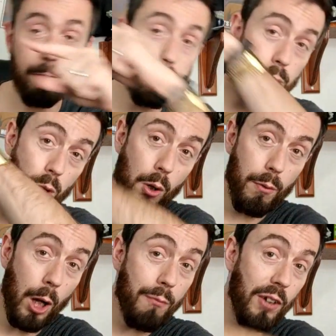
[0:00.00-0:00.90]
It
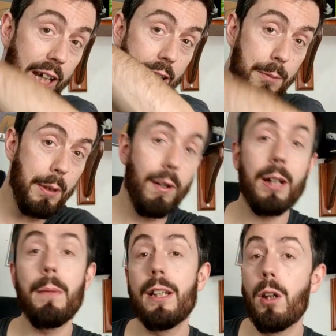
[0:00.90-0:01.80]
hopefully has been
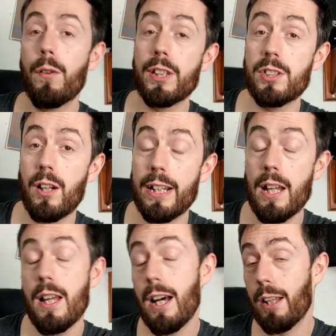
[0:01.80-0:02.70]
recommended on the
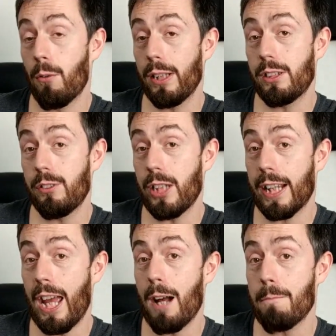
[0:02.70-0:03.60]
side, otherwise do
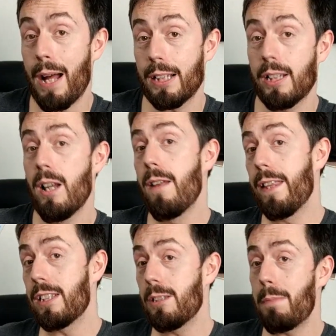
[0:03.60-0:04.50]
check it out. But
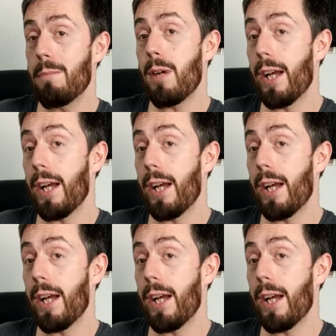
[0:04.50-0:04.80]
this has